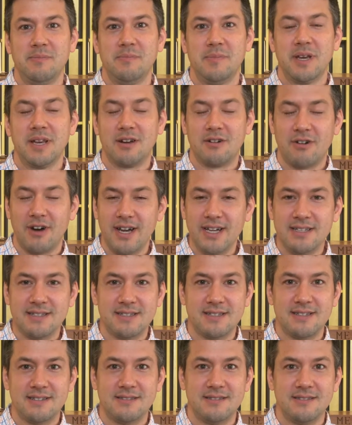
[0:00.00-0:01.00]
In
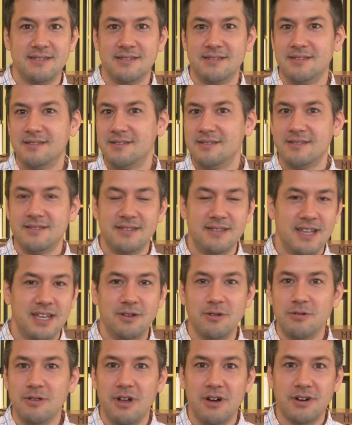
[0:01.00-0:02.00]
Christ, they
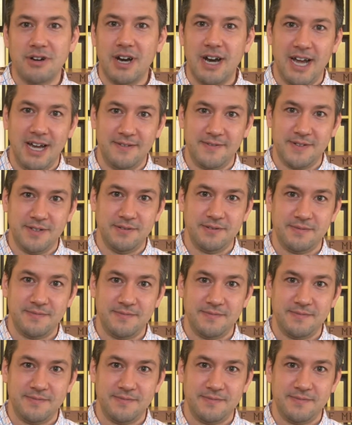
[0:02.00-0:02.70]
no longer have to.